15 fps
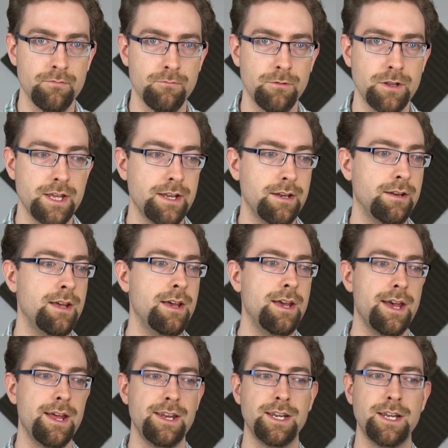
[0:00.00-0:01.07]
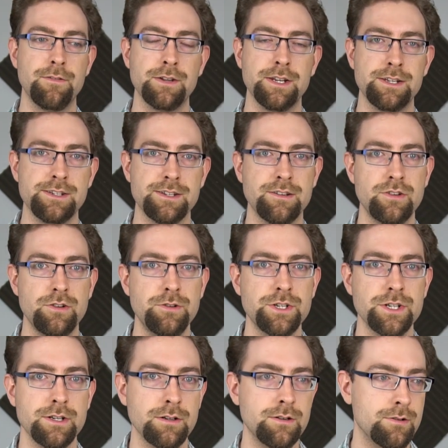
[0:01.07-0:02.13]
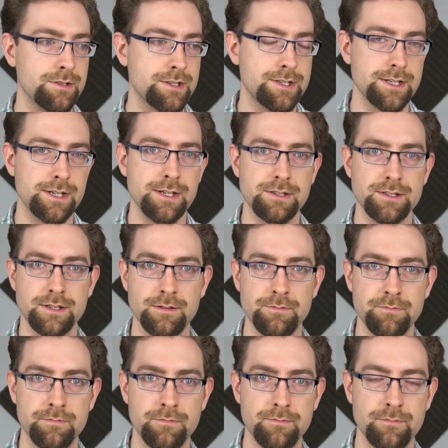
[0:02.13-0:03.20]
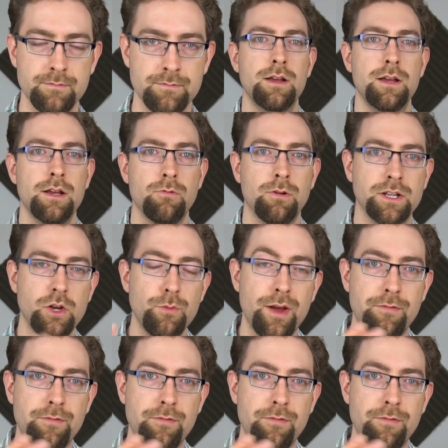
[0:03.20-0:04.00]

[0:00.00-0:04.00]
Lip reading: within any given institution or society? Well, you